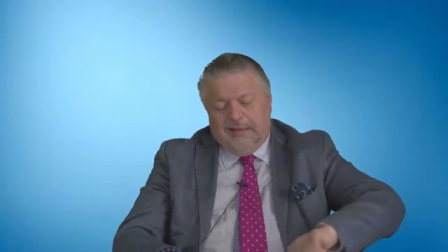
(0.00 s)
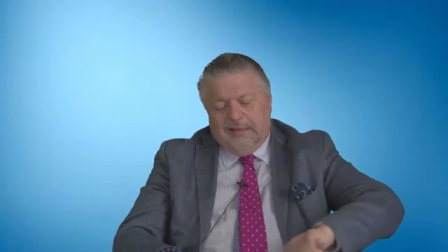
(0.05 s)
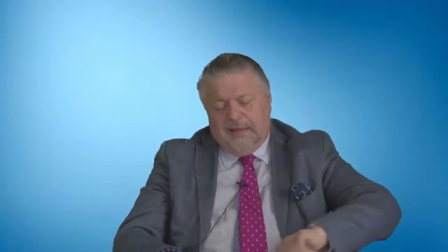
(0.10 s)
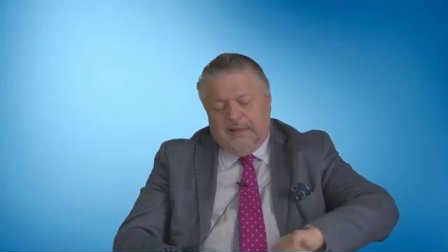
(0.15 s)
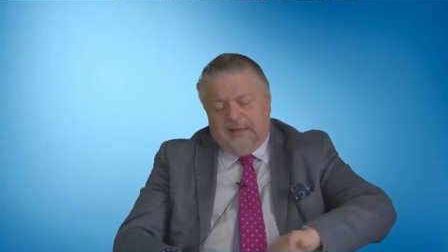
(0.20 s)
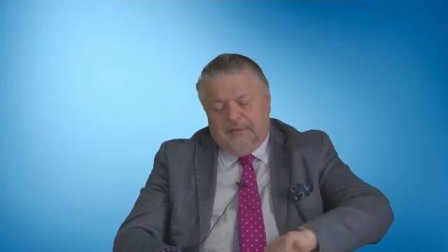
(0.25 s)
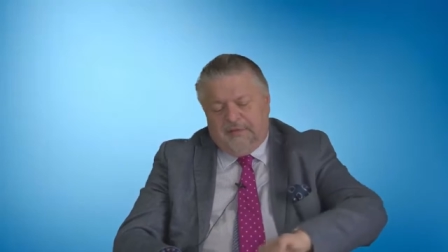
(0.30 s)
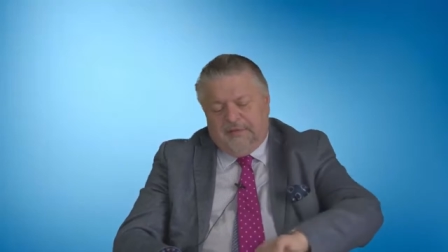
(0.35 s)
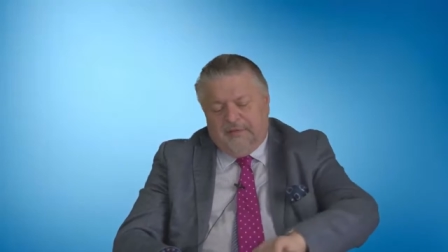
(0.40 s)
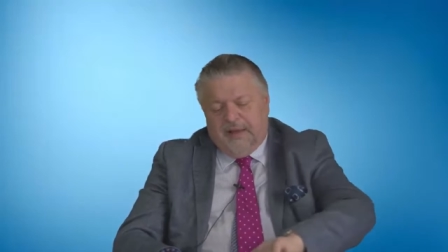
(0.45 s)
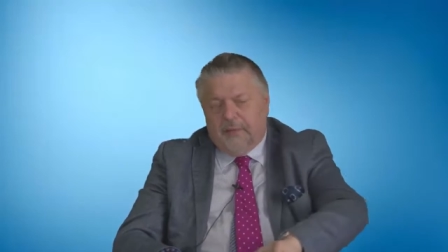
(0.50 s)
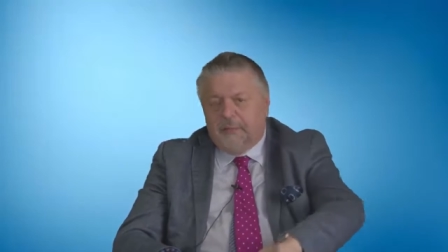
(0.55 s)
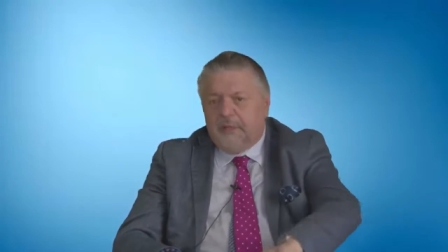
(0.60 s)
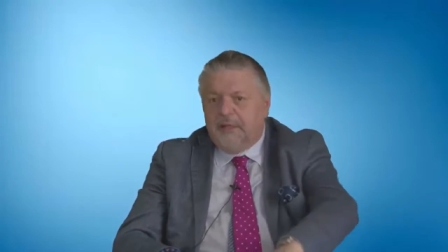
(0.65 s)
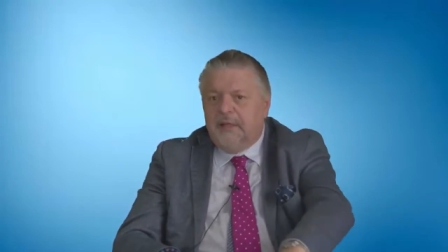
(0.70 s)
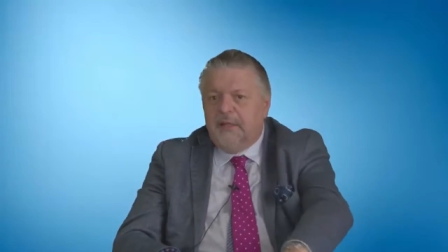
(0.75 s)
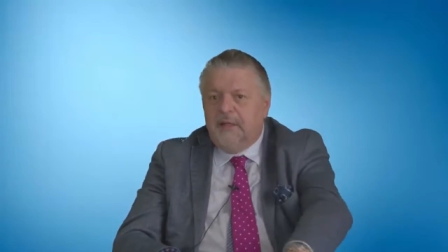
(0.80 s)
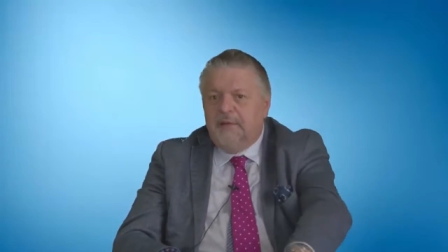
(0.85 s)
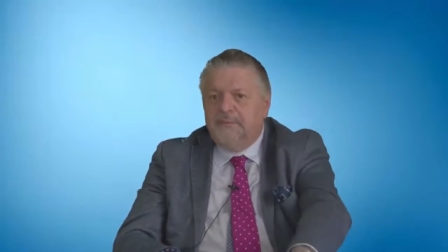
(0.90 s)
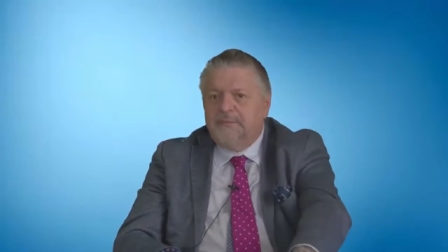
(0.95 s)
and
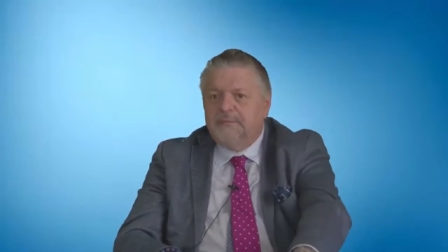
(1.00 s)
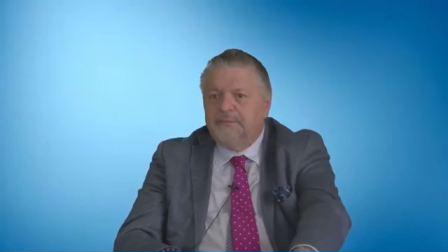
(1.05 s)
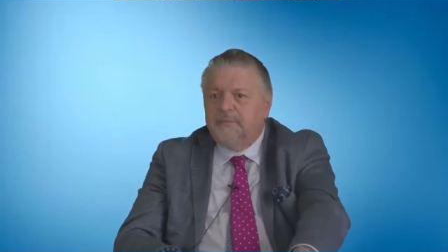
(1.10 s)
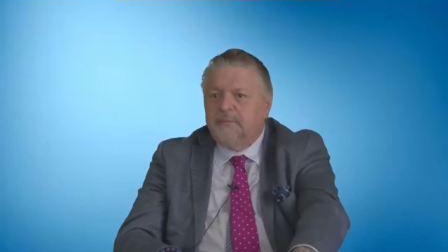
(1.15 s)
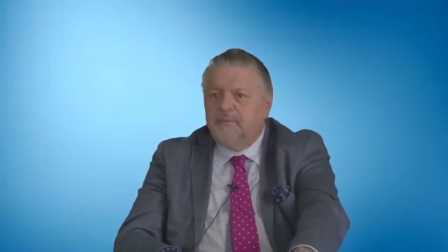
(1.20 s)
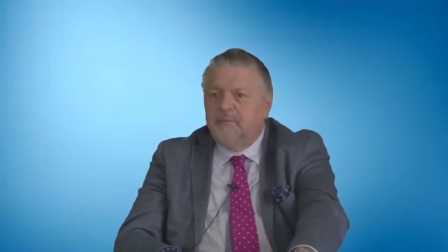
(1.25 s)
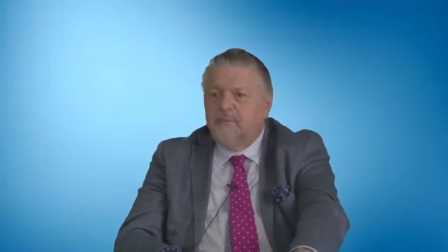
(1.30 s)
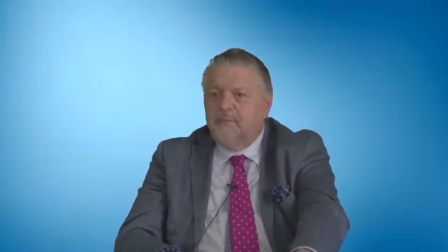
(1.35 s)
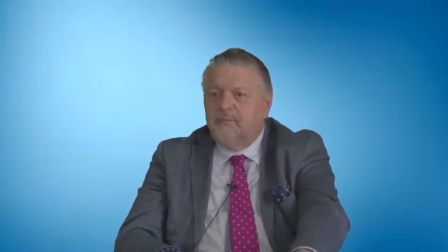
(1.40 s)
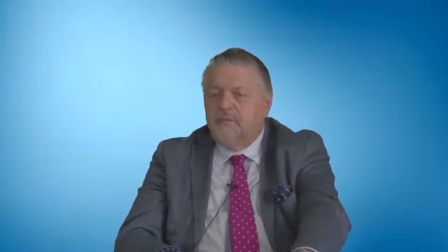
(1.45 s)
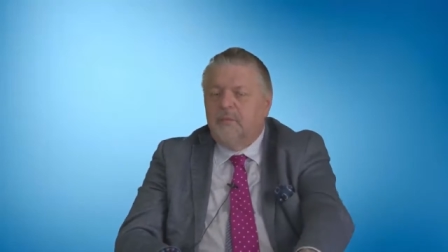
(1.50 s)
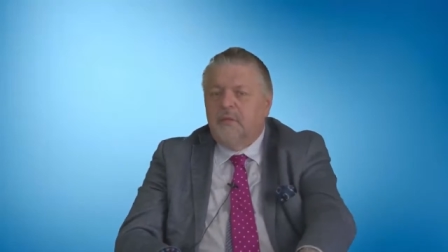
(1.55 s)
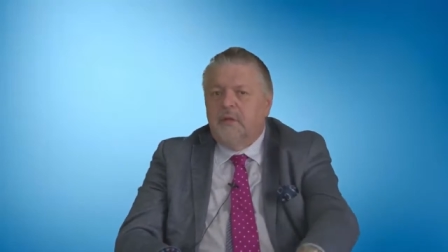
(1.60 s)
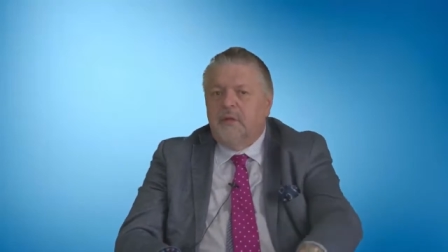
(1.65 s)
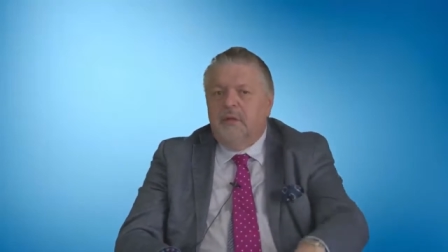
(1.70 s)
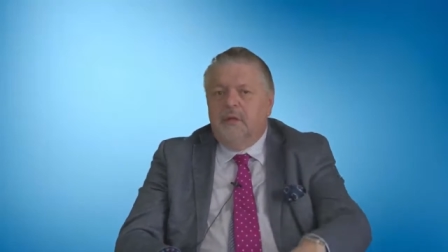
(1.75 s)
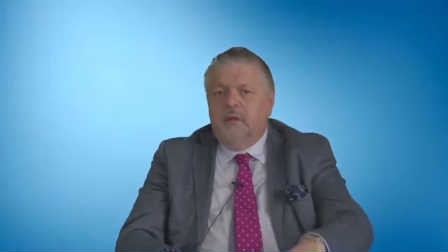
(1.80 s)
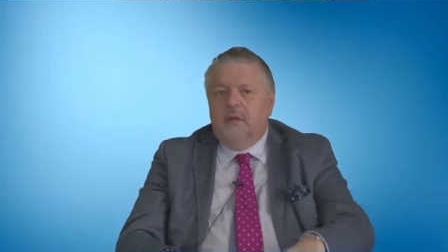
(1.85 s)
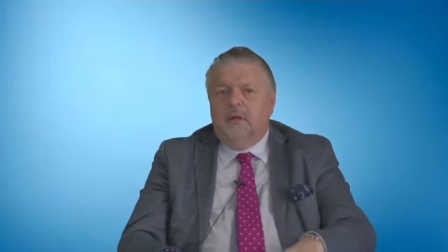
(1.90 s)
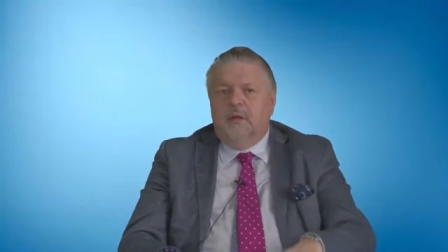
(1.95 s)
family,
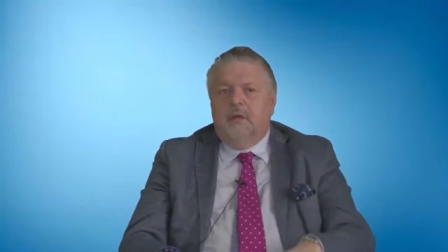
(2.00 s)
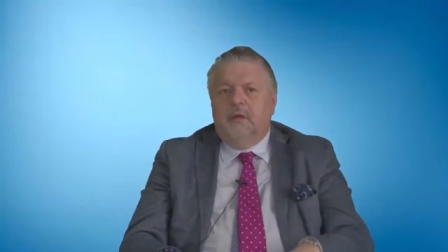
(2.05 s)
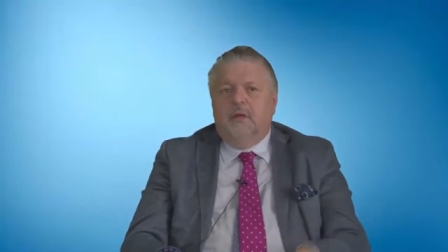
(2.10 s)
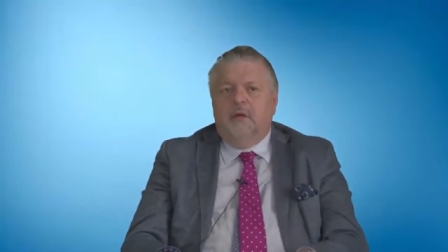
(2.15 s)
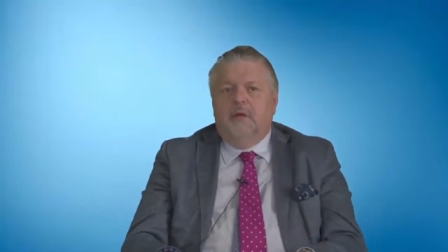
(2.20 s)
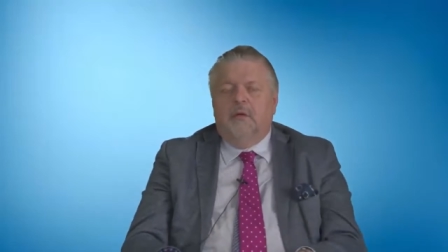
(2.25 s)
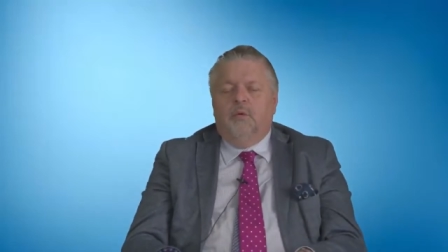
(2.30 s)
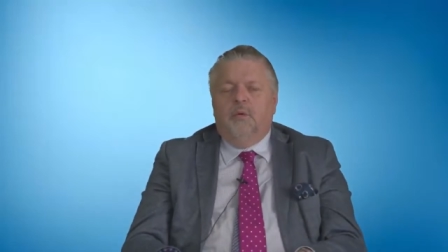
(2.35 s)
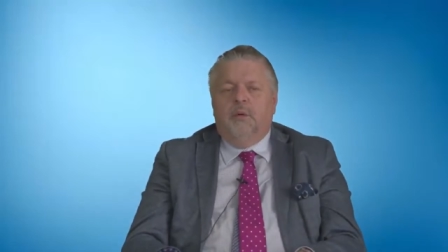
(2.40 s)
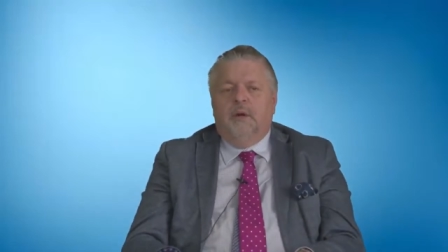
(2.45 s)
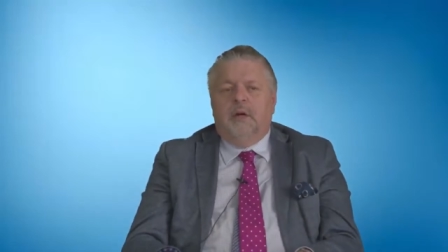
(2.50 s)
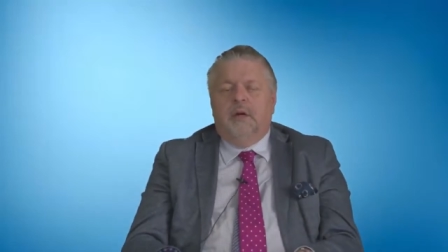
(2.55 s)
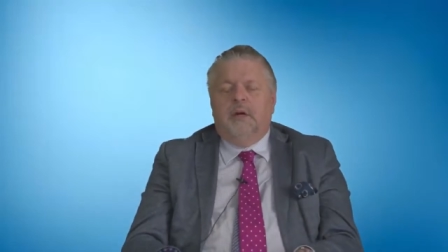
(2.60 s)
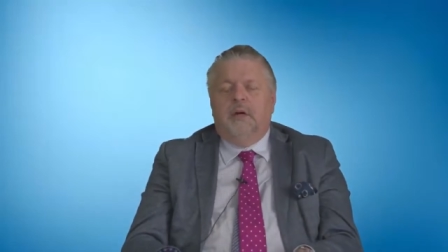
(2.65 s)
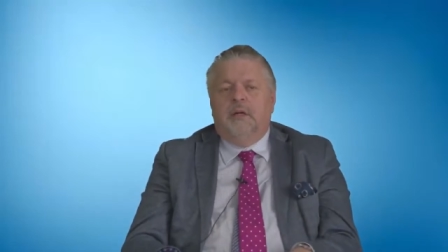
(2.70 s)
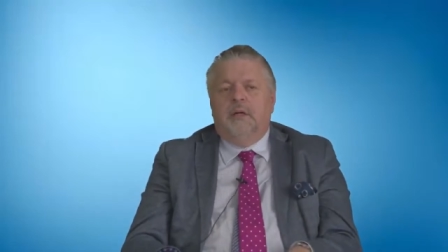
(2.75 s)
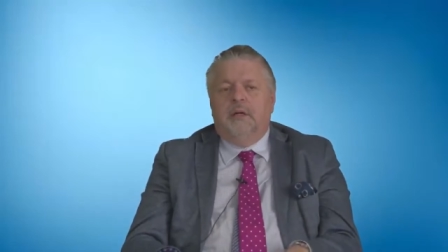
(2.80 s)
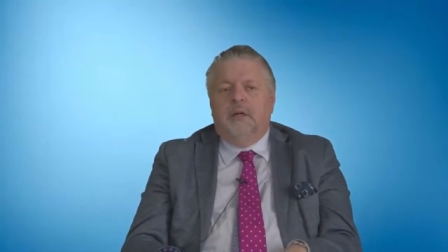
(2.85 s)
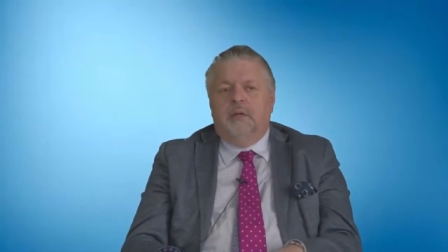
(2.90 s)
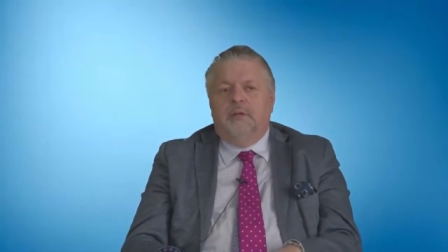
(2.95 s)

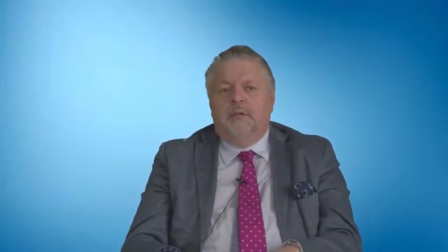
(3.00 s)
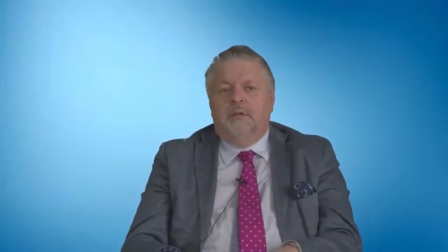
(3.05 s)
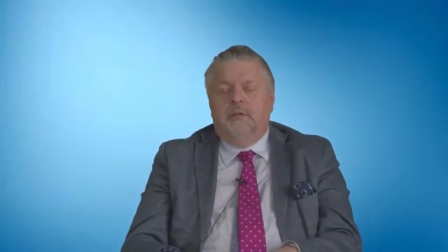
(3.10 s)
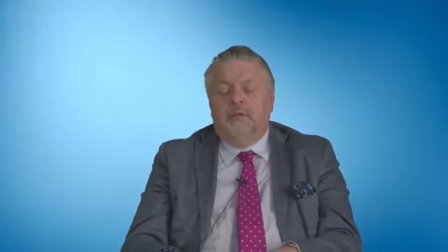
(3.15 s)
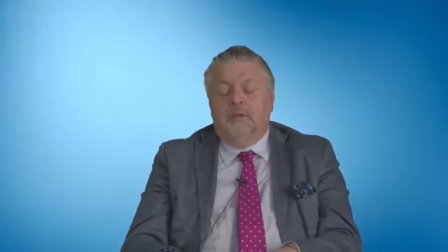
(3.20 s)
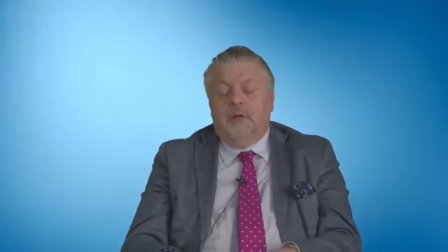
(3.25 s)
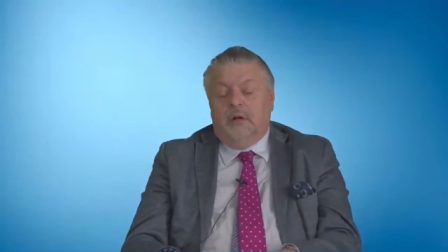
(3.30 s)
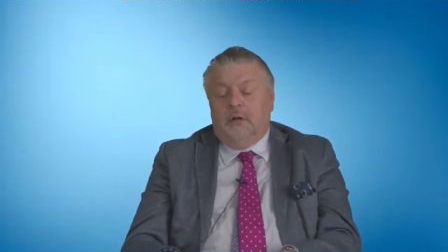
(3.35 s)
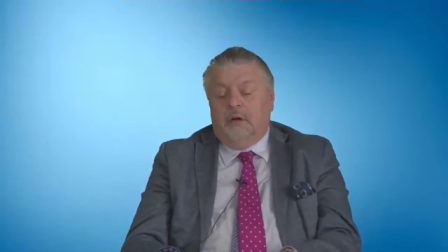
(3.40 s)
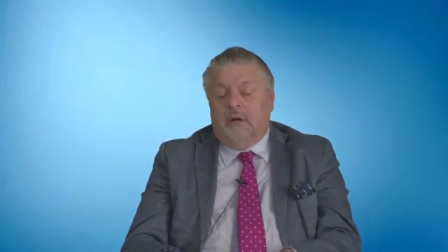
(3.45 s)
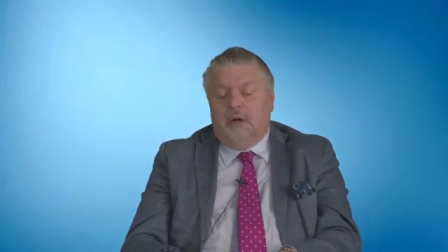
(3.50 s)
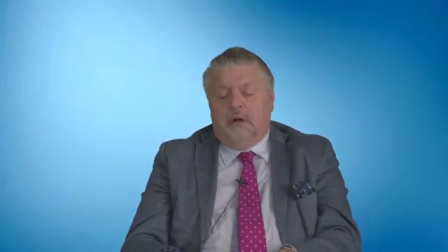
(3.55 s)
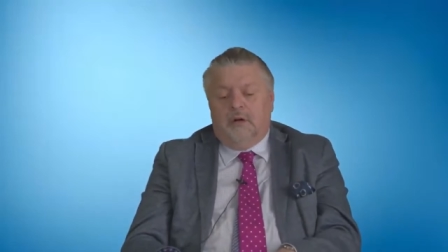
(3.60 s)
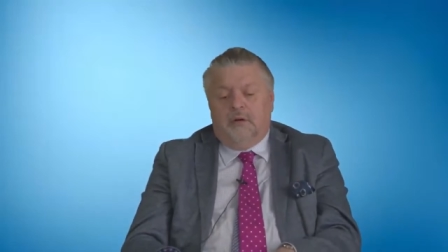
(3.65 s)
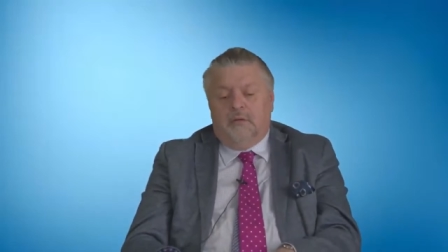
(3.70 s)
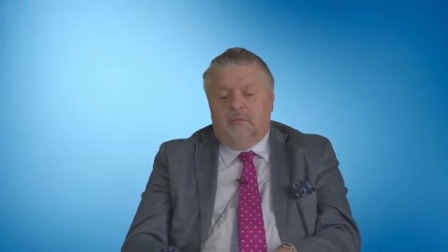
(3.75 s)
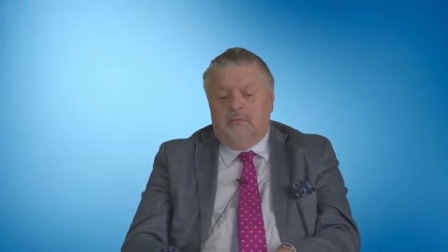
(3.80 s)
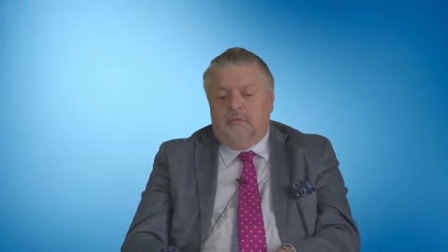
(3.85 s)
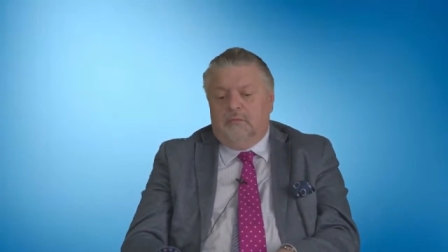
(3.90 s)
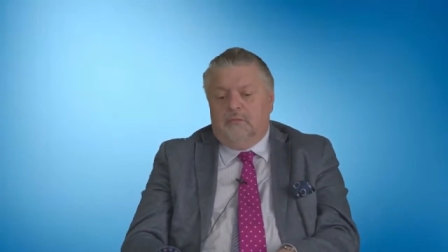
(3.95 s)
where there
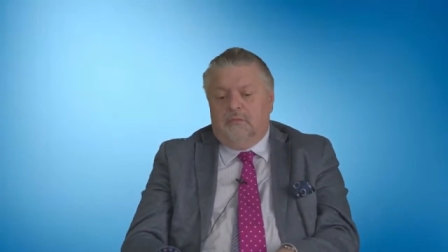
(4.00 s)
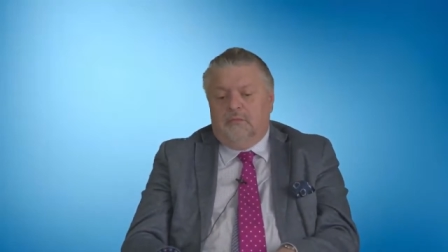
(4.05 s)
are